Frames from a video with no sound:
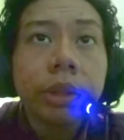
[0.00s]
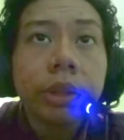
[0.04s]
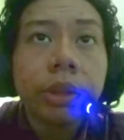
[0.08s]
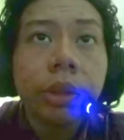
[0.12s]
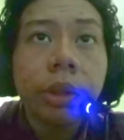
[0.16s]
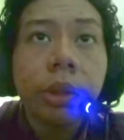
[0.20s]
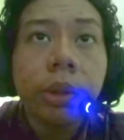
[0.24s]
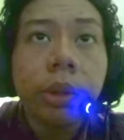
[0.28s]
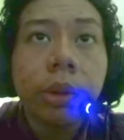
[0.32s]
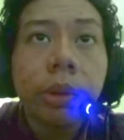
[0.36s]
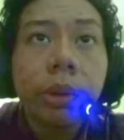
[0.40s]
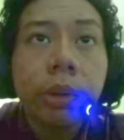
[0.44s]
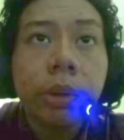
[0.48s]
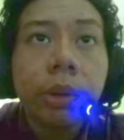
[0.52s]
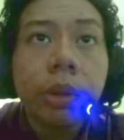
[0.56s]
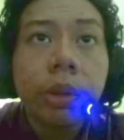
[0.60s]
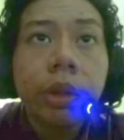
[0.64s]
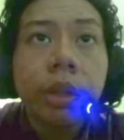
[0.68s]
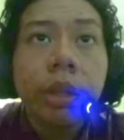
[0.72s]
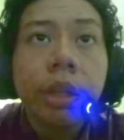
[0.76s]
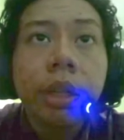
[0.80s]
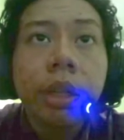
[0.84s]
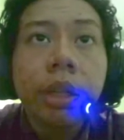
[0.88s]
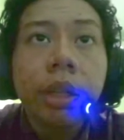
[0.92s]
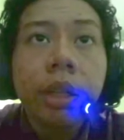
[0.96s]
So
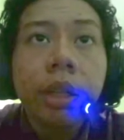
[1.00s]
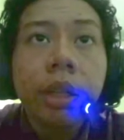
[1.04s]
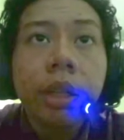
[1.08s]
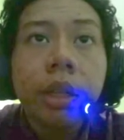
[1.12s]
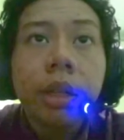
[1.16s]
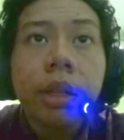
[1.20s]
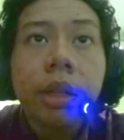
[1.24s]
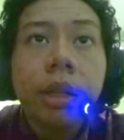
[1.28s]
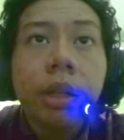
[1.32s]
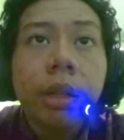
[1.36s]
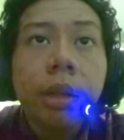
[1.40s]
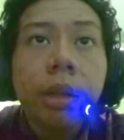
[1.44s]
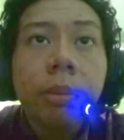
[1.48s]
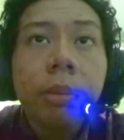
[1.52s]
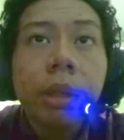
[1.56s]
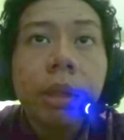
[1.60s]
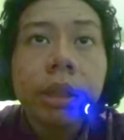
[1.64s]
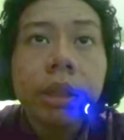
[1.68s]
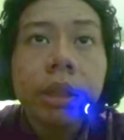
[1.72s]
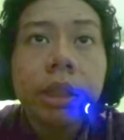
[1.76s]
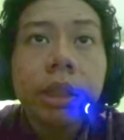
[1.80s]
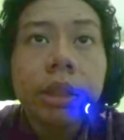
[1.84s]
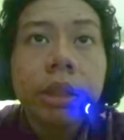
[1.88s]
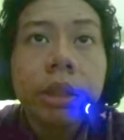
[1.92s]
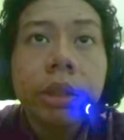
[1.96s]

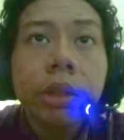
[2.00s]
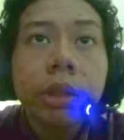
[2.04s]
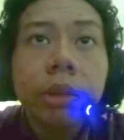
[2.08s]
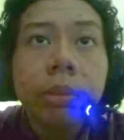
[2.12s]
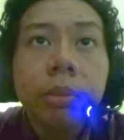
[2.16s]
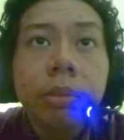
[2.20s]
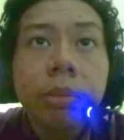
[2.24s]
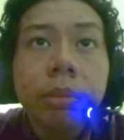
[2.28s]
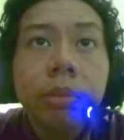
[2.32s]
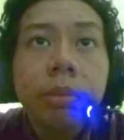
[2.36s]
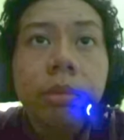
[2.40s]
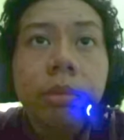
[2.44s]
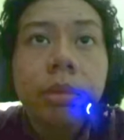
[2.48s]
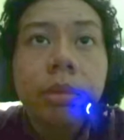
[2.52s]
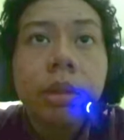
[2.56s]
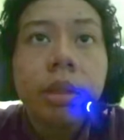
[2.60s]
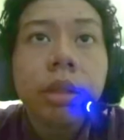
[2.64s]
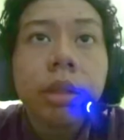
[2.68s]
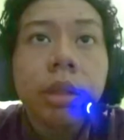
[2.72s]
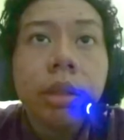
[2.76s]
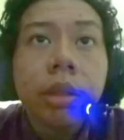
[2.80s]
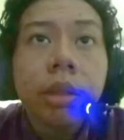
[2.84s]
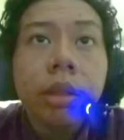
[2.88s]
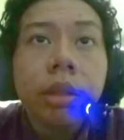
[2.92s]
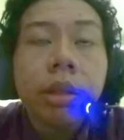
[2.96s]
magnesium,
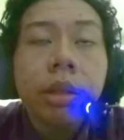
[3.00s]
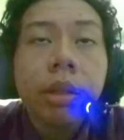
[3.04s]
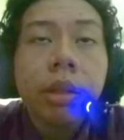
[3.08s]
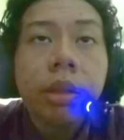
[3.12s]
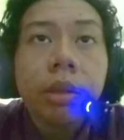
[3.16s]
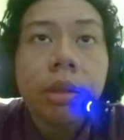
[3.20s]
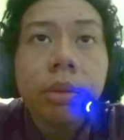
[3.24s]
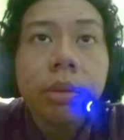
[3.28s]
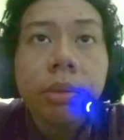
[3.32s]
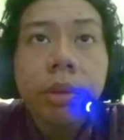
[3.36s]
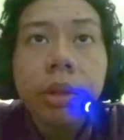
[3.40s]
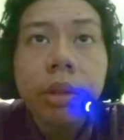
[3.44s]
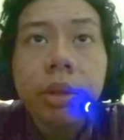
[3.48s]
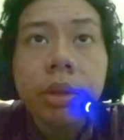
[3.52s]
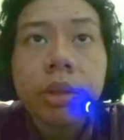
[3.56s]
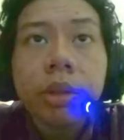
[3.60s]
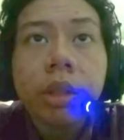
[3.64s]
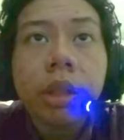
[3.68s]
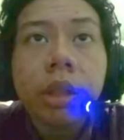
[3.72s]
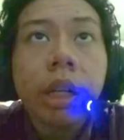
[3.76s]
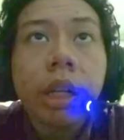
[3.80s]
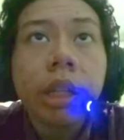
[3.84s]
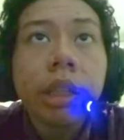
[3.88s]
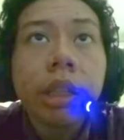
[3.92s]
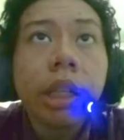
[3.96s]
we use the
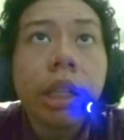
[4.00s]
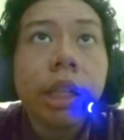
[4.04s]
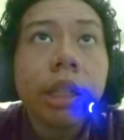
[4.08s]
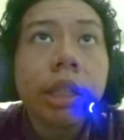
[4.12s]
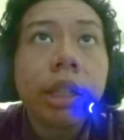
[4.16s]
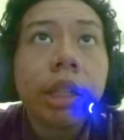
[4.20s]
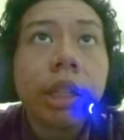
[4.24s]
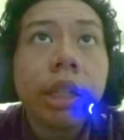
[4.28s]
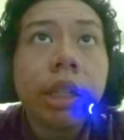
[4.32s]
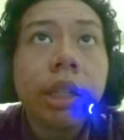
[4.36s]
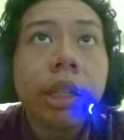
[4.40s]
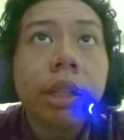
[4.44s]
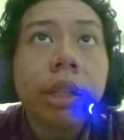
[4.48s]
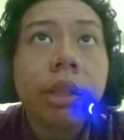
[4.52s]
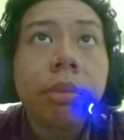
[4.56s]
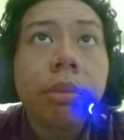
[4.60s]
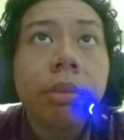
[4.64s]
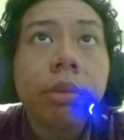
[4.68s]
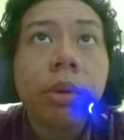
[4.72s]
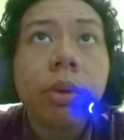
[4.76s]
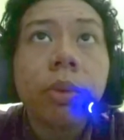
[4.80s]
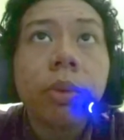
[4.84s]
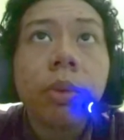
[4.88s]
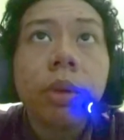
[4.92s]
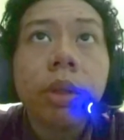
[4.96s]
guideline here,
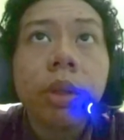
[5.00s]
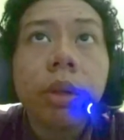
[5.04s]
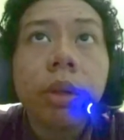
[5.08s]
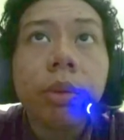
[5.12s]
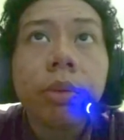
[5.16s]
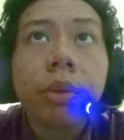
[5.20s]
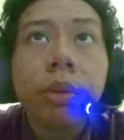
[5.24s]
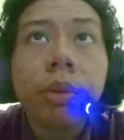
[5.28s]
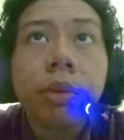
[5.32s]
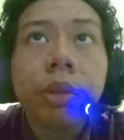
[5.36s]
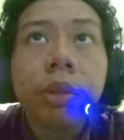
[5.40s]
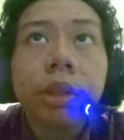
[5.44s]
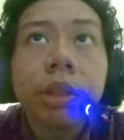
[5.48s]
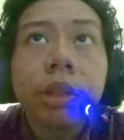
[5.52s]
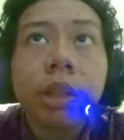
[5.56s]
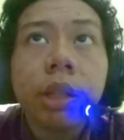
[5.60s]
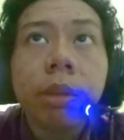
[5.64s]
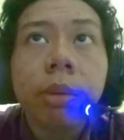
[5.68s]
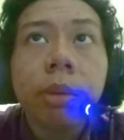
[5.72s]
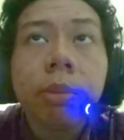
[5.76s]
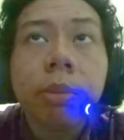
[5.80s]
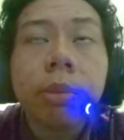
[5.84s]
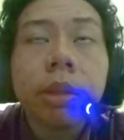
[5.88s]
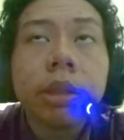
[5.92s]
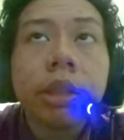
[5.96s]
root word of the first
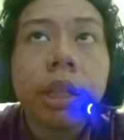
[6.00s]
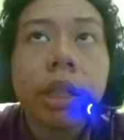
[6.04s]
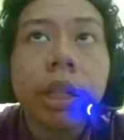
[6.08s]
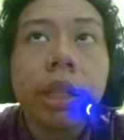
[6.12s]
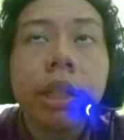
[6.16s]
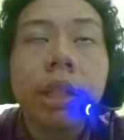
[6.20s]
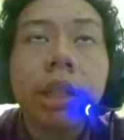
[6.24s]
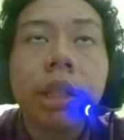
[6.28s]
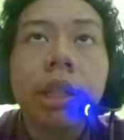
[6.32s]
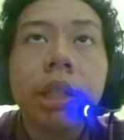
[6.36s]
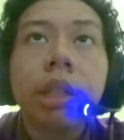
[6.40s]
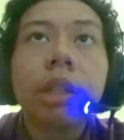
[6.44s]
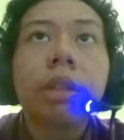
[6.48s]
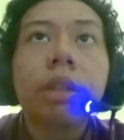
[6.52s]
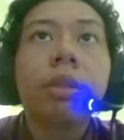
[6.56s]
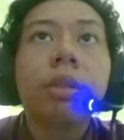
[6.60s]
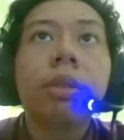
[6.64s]
element plus ATE.